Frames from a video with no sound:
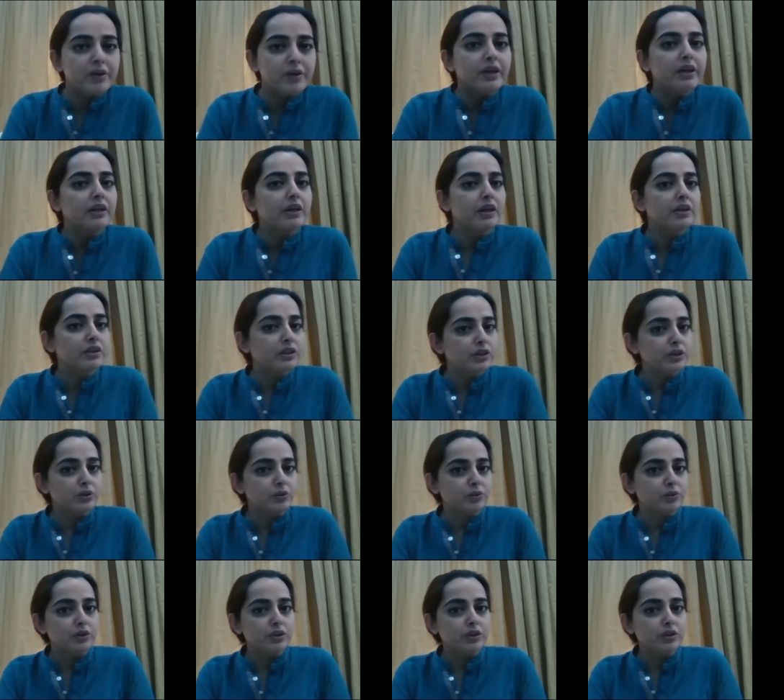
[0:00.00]
We can
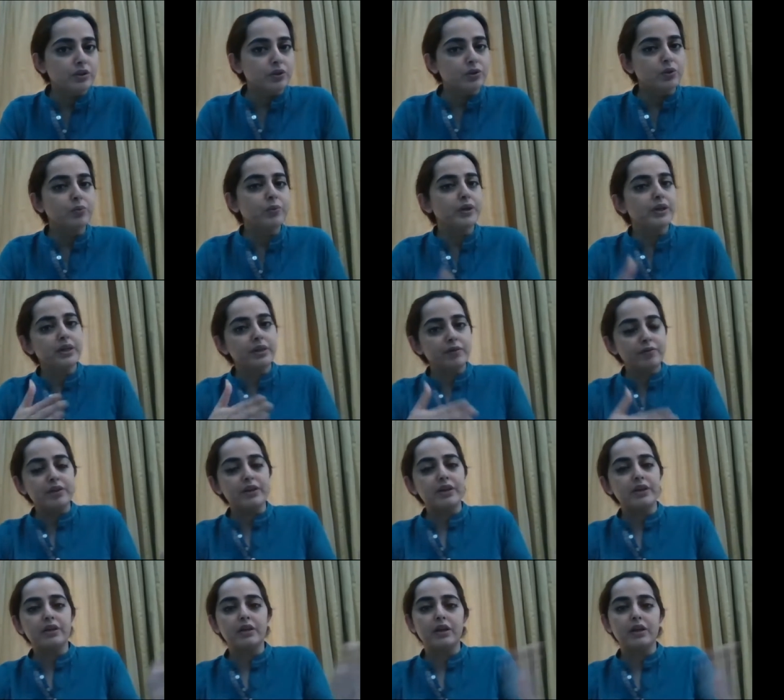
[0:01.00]
continue you know we can
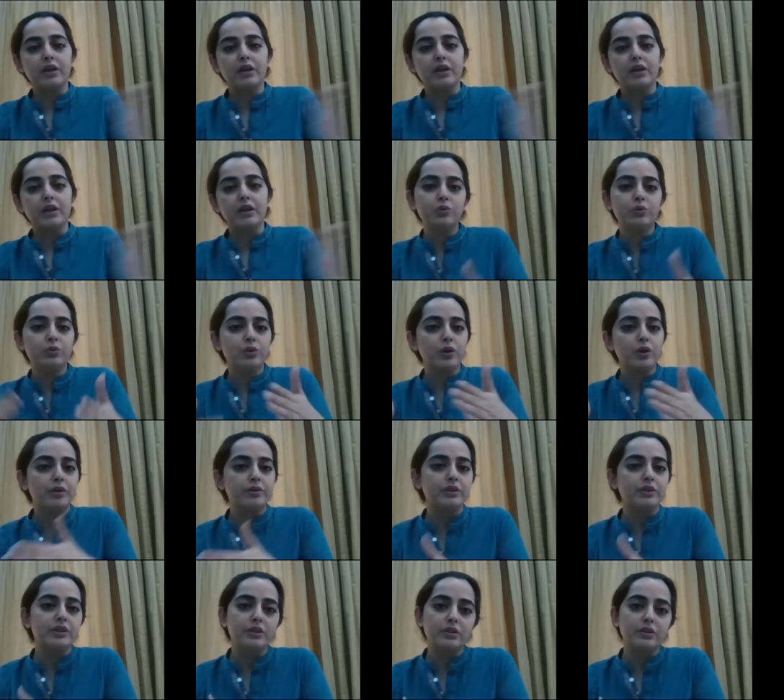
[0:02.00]
we can continue
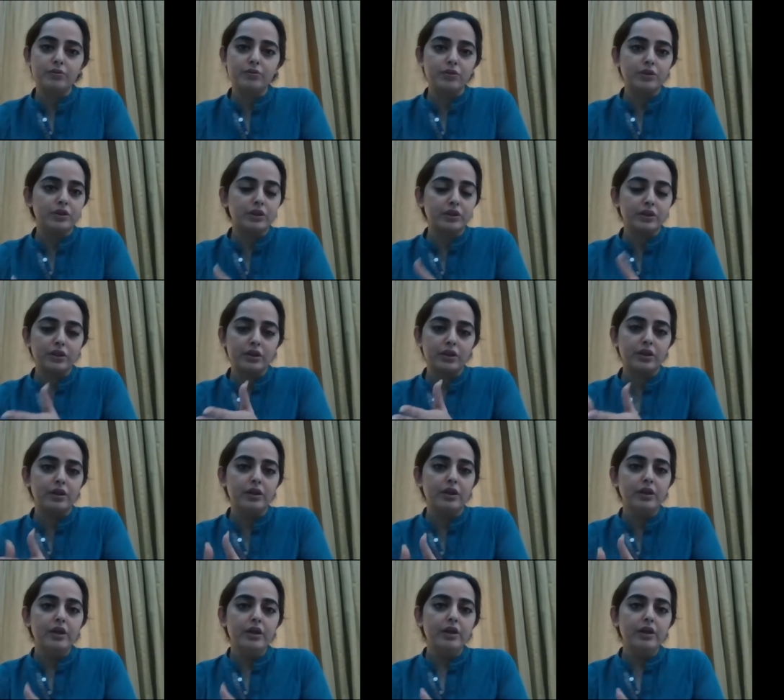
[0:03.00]
uh, this this uh,